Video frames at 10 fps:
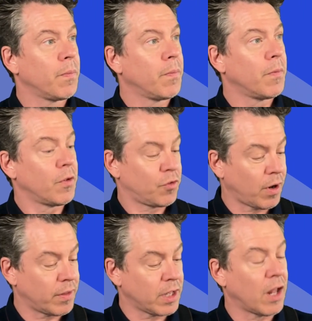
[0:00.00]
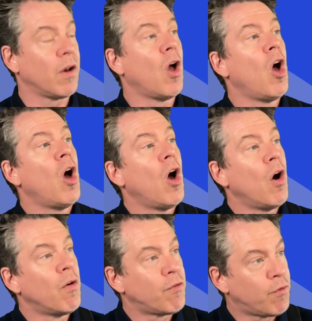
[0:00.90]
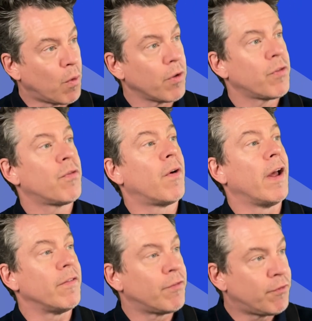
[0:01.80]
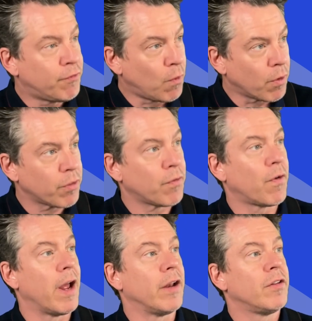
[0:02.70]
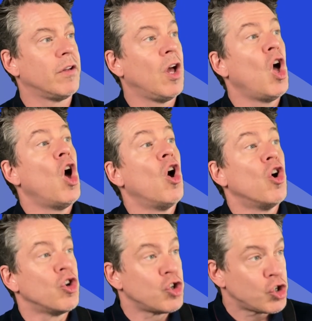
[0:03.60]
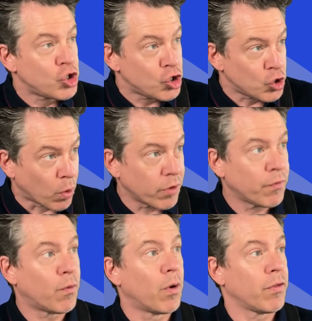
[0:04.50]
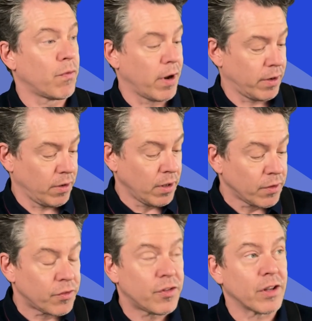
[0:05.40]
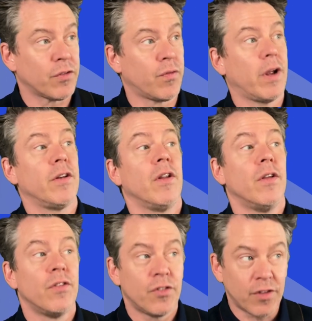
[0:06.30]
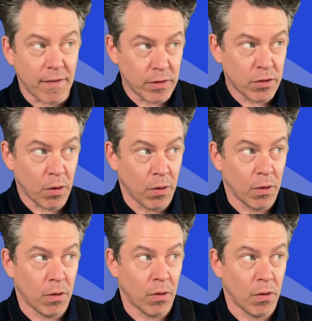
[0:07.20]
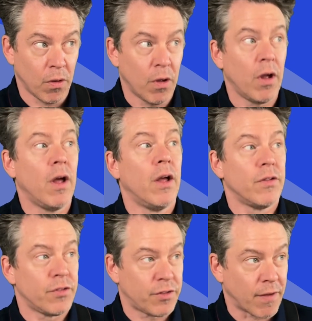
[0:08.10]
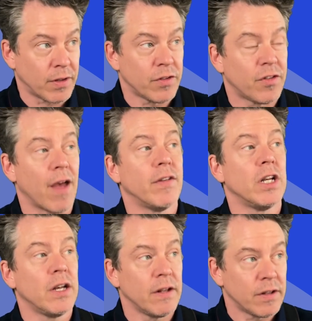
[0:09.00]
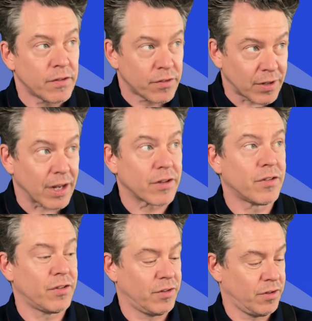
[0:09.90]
Let's try that again. 4th fret, 4th fret, short 4th fret, 6th fret, 7th, 7, 7, 6.